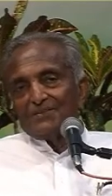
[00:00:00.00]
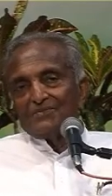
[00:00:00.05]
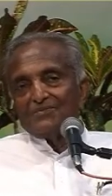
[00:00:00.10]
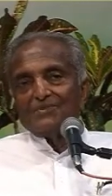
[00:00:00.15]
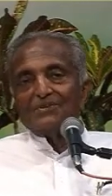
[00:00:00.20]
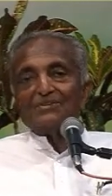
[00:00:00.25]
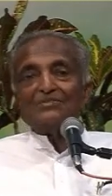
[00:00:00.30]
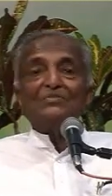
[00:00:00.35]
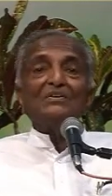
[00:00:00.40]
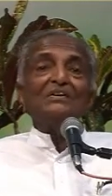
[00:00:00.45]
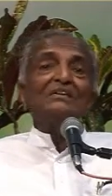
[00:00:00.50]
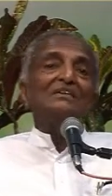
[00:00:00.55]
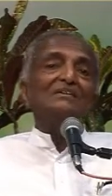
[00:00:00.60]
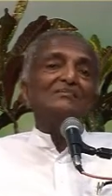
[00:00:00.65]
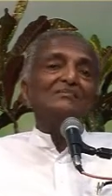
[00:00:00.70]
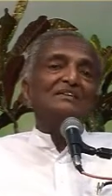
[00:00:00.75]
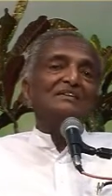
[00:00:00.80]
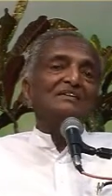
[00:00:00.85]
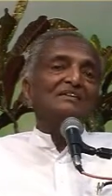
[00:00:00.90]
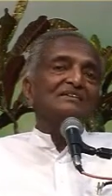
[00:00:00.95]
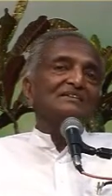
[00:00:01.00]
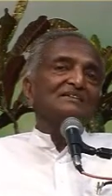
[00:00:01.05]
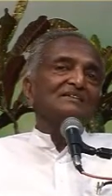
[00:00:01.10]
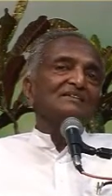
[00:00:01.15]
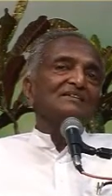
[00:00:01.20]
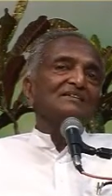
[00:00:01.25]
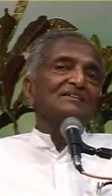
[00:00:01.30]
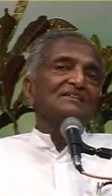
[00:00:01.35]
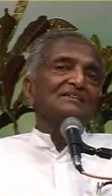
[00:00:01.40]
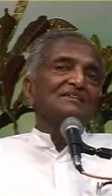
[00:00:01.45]
For 20 minutes,
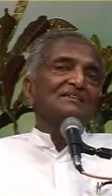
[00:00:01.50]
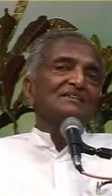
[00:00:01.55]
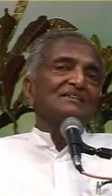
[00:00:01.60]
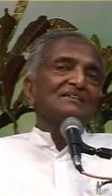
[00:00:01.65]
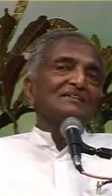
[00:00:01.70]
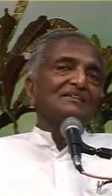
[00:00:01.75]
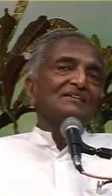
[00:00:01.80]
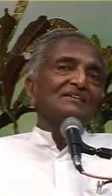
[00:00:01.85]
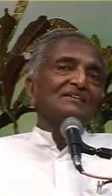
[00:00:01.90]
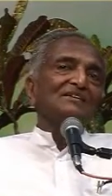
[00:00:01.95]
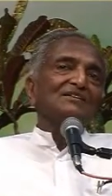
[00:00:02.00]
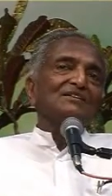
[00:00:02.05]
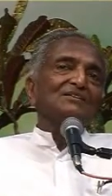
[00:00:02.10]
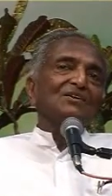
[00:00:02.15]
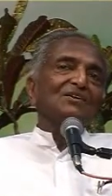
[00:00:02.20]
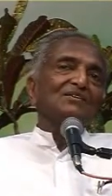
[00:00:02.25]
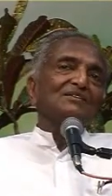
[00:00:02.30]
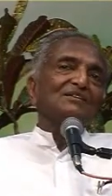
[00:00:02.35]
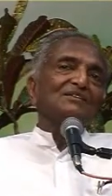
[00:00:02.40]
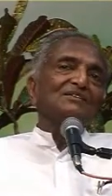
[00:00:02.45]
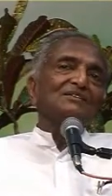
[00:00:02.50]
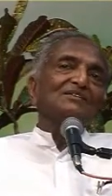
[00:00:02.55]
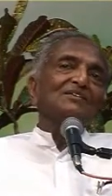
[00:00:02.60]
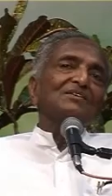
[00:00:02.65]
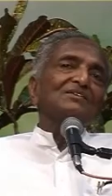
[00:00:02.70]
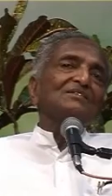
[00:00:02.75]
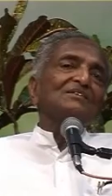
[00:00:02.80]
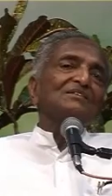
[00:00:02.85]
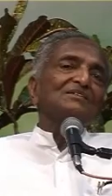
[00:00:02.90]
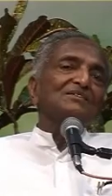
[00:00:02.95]
he thought and
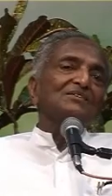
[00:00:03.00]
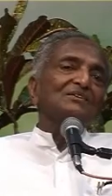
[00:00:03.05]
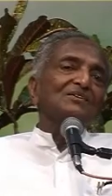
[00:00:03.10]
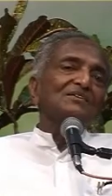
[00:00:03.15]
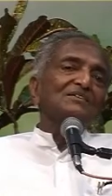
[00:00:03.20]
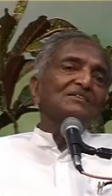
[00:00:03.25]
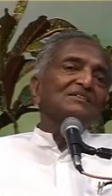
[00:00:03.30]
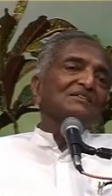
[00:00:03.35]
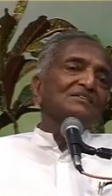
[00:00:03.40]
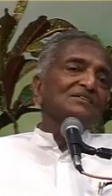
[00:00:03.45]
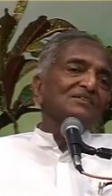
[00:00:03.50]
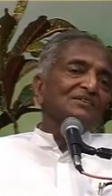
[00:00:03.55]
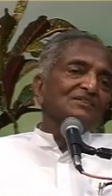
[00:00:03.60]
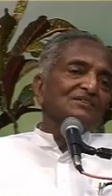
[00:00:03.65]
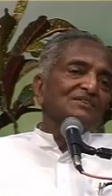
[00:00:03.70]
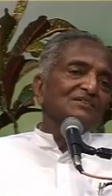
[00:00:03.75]
thought and thought and thought